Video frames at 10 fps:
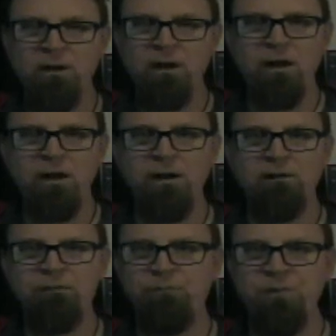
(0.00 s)

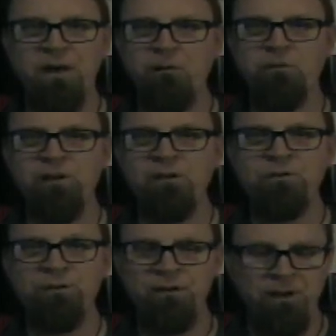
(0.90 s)
uh, I was
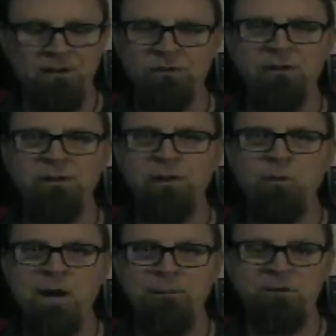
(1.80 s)
inst instantly
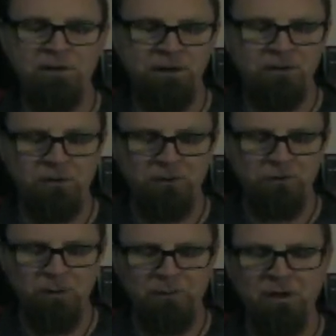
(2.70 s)
grabbed and
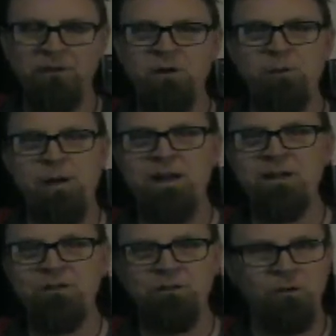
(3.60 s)
jumped on there to back
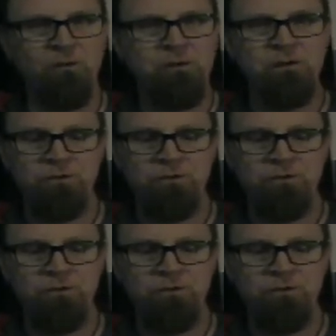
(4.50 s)
it, so